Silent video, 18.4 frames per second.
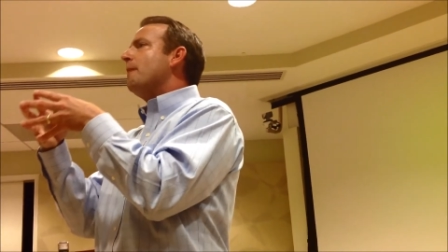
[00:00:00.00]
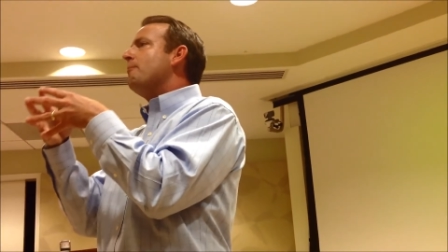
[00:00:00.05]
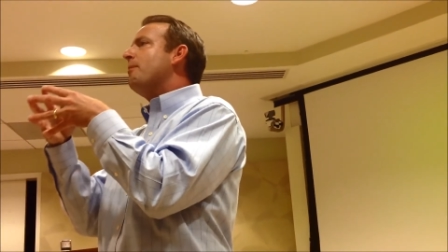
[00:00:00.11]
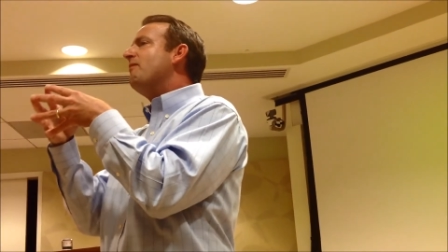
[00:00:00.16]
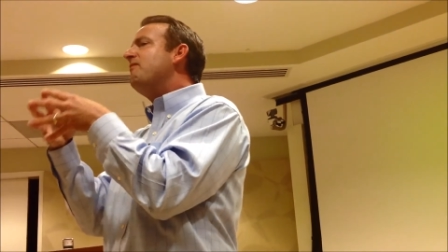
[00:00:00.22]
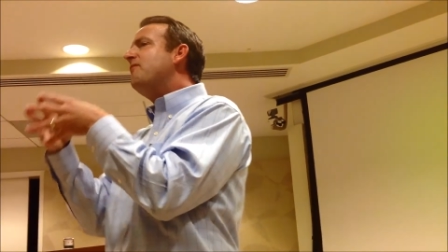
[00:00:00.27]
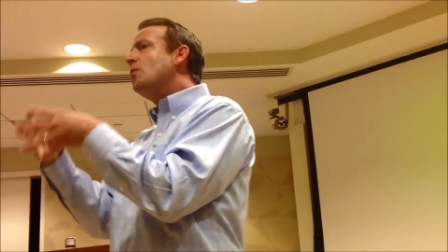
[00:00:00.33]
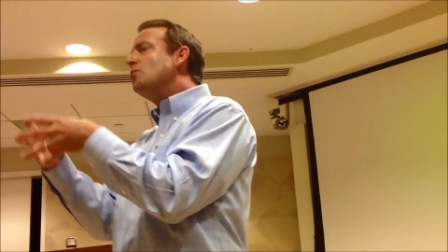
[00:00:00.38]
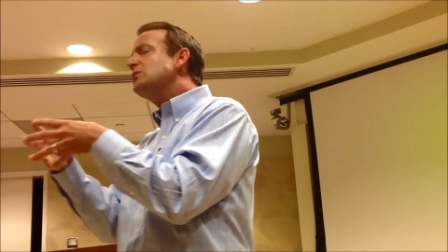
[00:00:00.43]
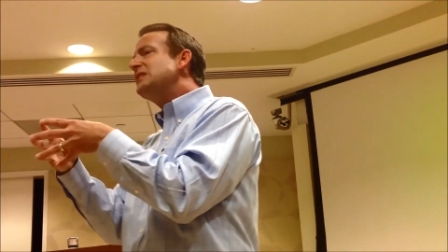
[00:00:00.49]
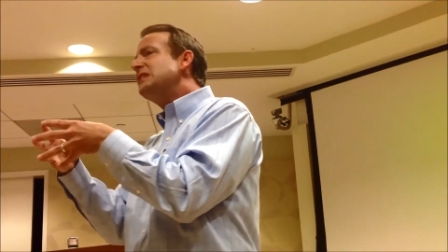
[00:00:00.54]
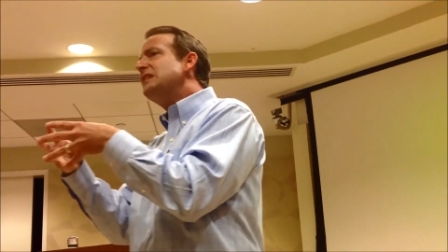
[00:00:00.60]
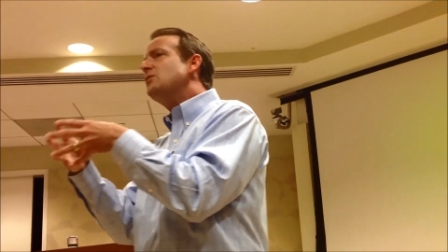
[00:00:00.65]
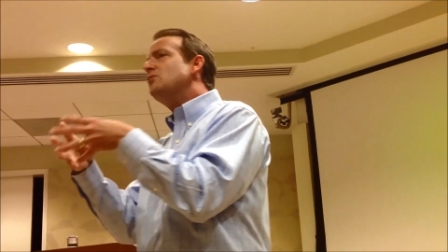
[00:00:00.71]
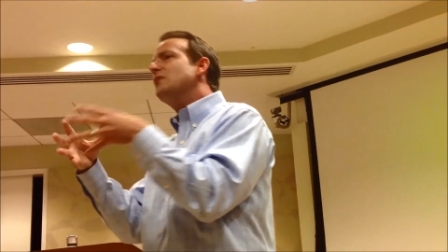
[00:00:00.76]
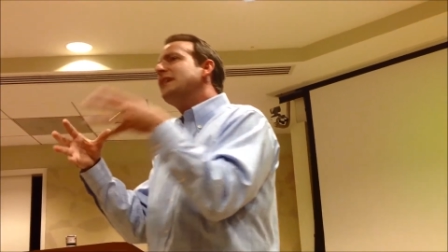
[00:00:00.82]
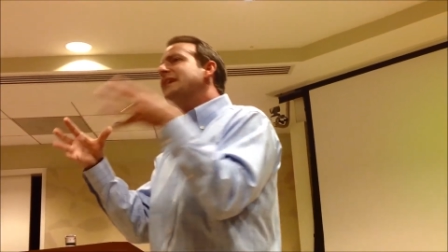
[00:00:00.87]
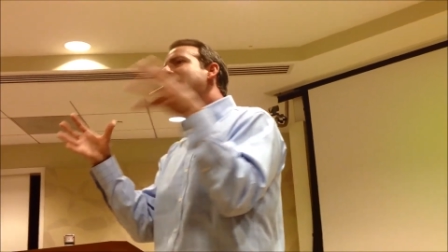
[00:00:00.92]
But folks
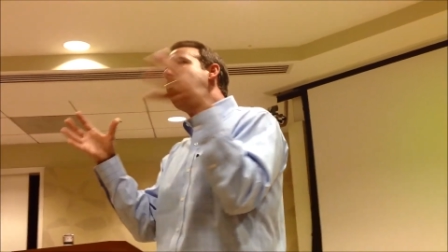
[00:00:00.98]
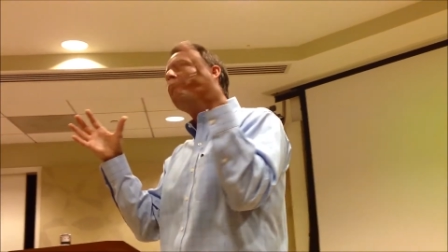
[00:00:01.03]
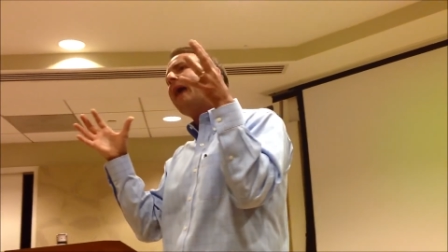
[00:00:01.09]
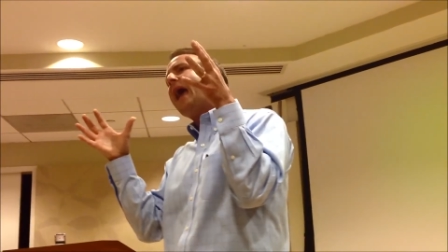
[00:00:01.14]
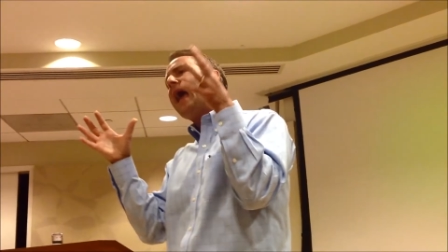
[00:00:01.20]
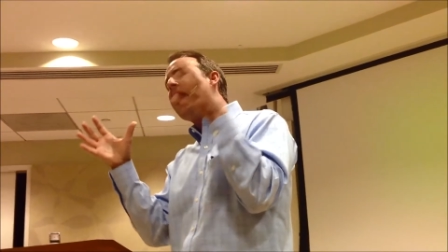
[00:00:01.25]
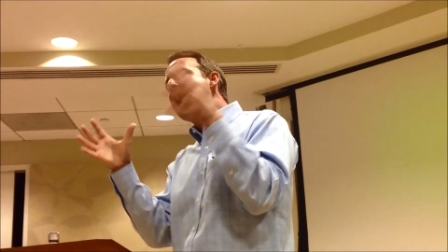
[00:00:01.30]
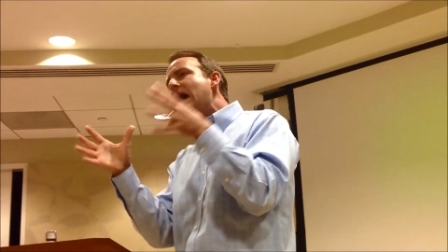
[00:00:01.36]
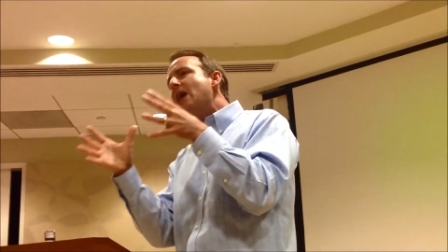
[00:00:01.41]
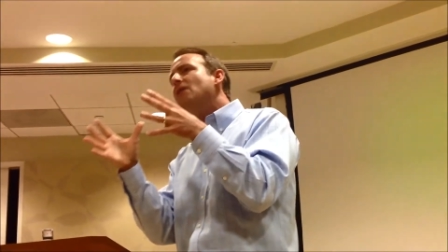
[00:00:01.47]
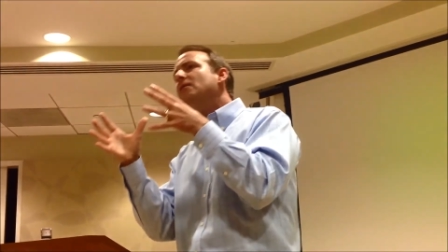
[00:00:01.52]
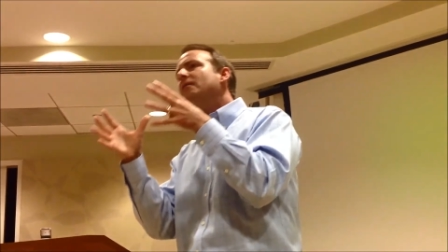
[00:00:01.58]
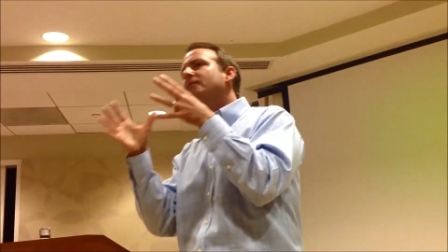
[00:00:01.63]
literally came out